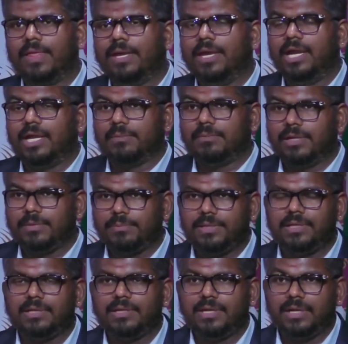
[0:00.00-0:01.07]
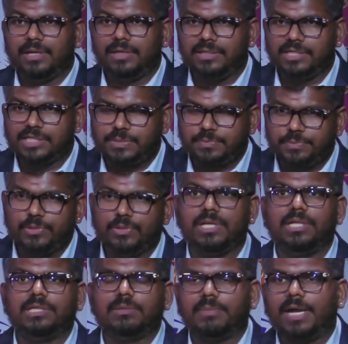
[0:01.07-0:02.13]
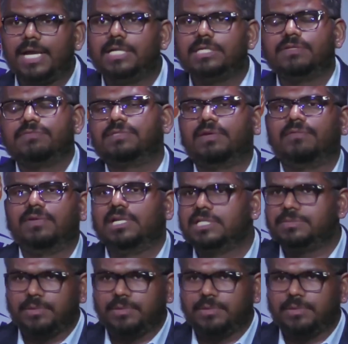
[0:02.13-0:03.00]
It may be a dispute in the minds of someone else,